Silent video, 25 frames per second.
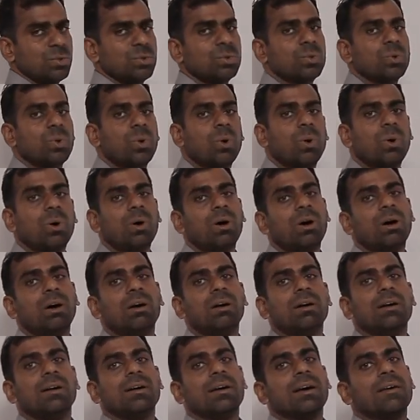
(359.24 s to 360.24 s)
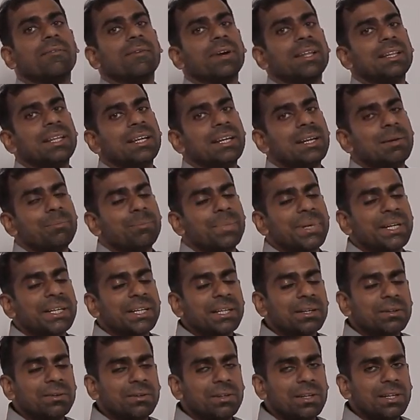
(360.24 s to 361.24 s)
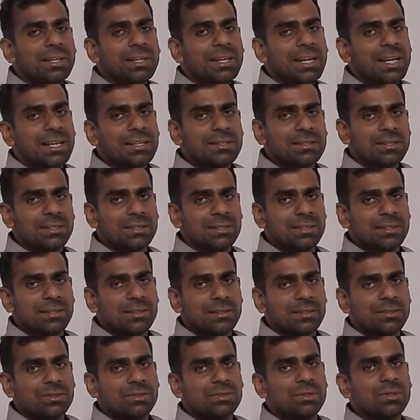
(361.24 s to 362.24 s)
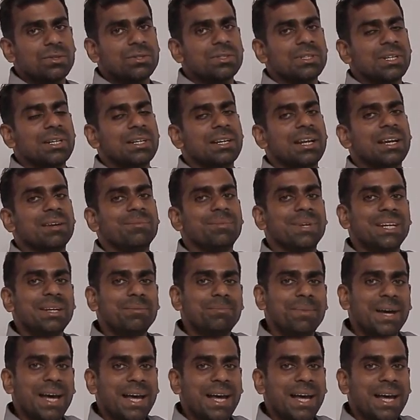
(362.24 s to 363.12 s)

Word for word: to know whether a particular ledger shows a debit